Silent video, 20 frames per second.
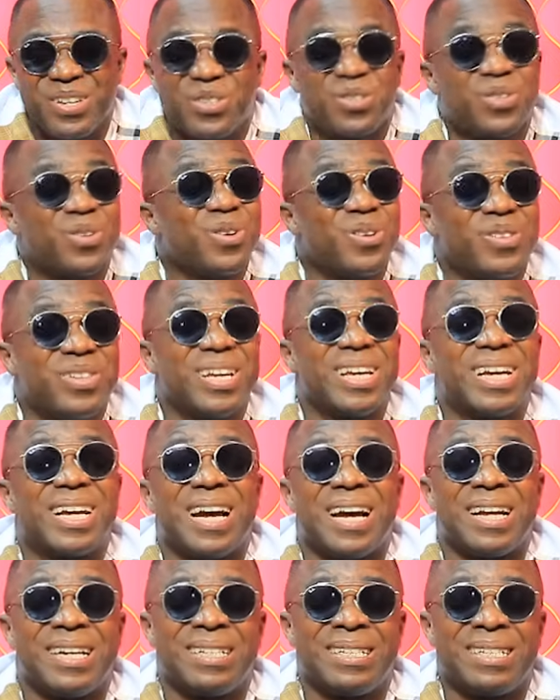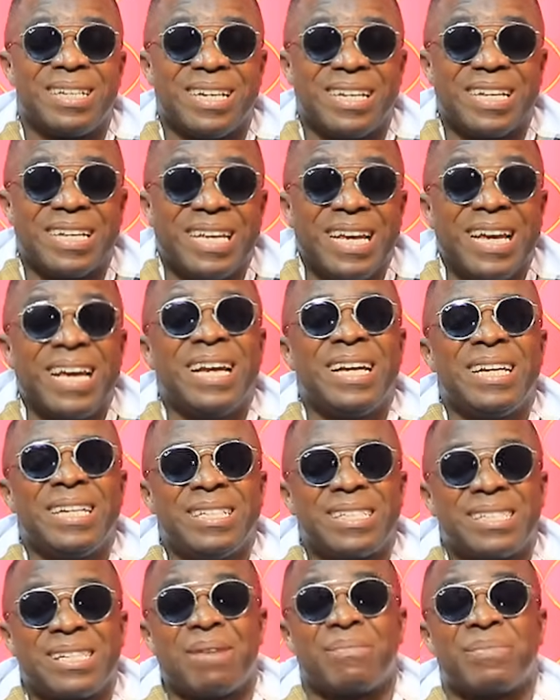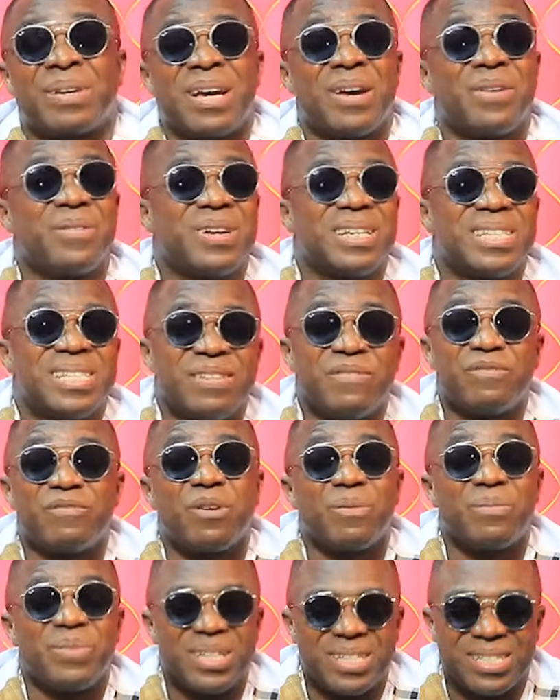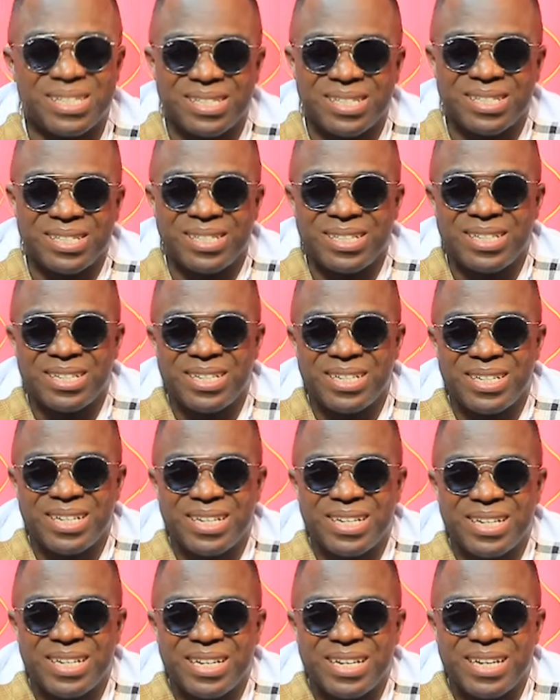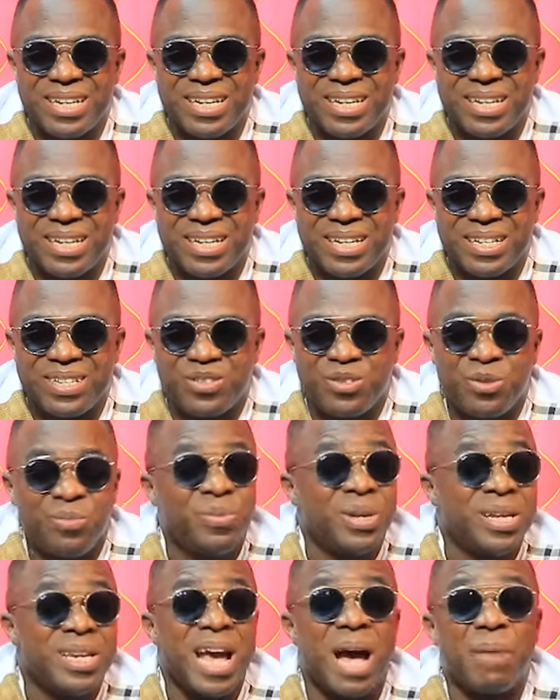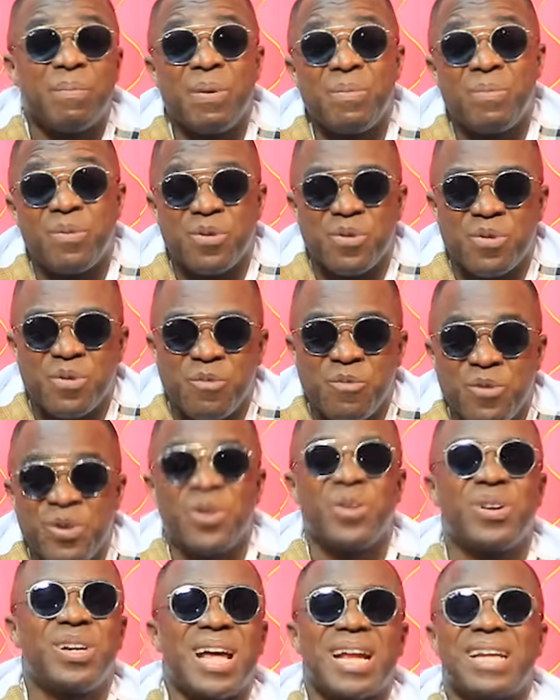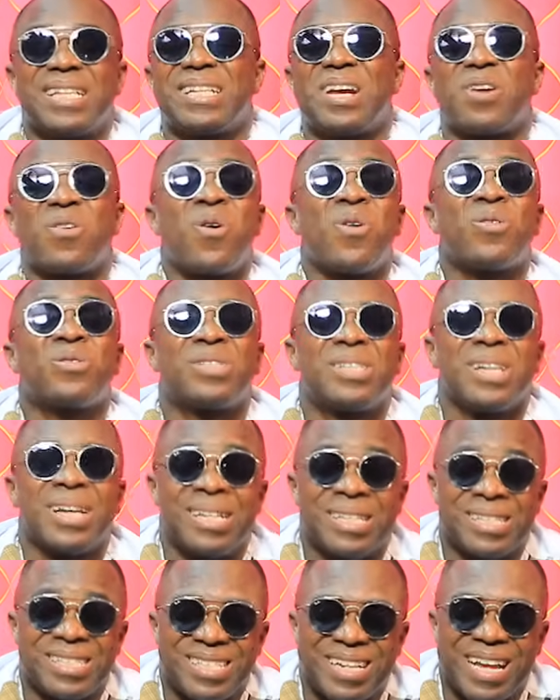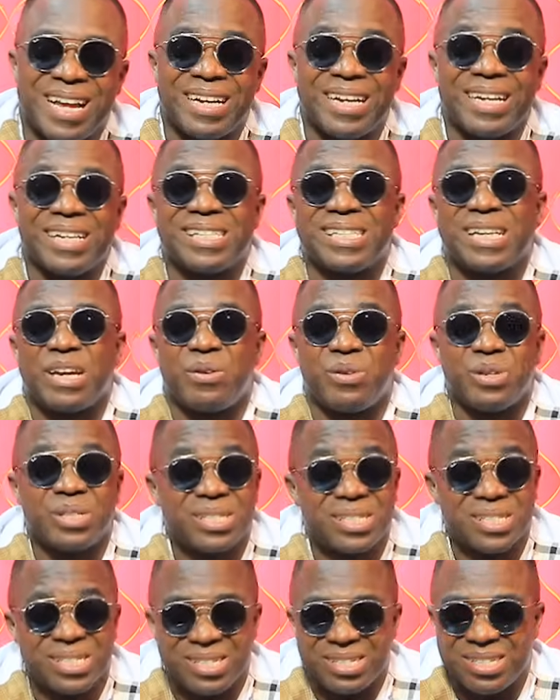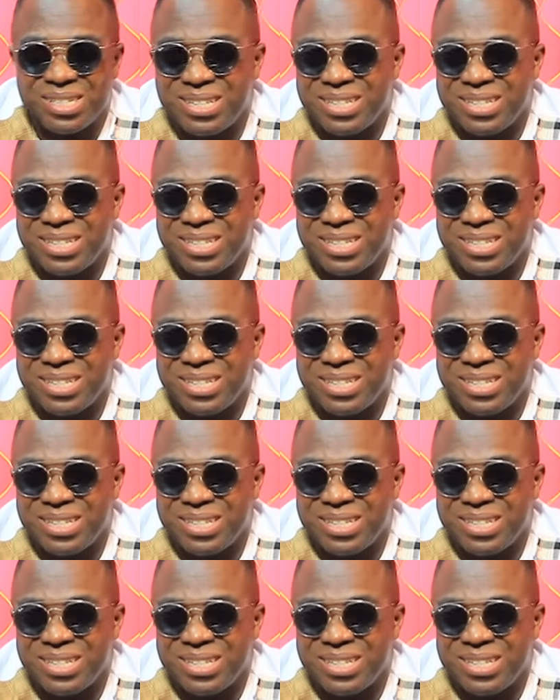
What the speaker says: so they can gain some currency from it. To media people, we know that is the content that they cherish.